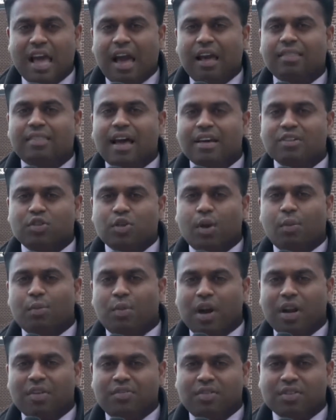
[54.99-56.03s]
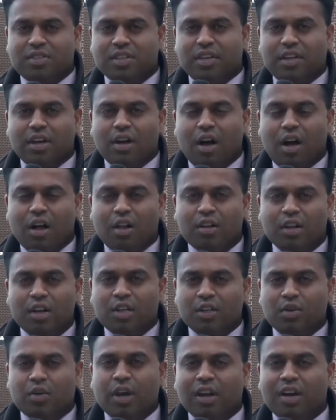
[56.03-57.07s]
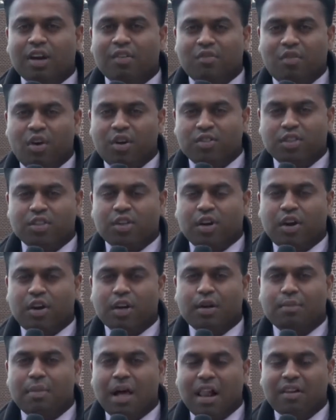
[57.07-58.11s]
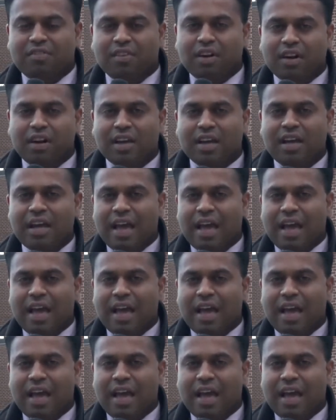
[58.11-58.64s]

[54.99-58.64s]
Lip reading: and that's why I'm running for City Hall, to get our voices heard in Malvern.